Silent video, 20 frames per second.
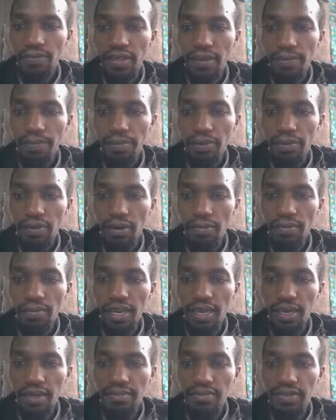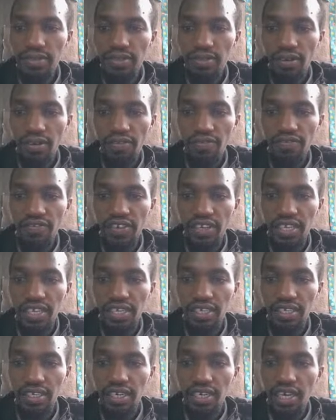the problem
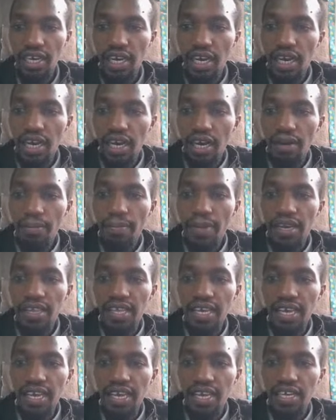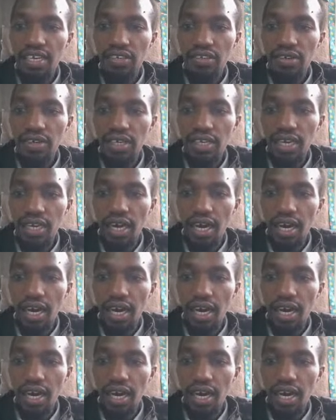solving. By the end, you'll